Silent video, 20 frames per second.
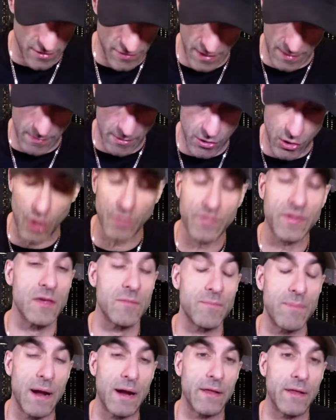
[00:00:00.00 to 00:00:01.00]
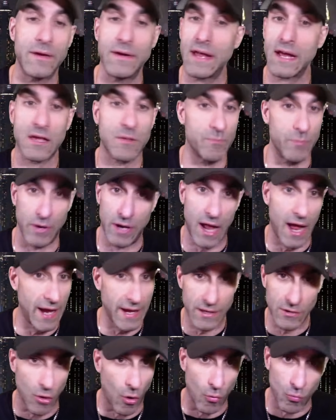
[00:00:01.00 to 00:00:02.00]
I think McCarthy's better than Nix, but
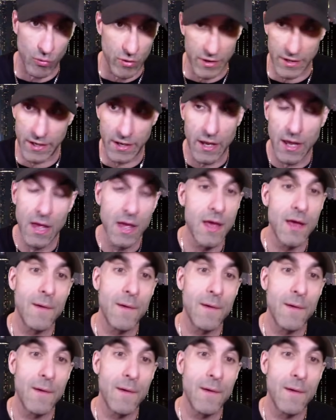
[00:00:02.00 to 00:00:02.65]
I don't really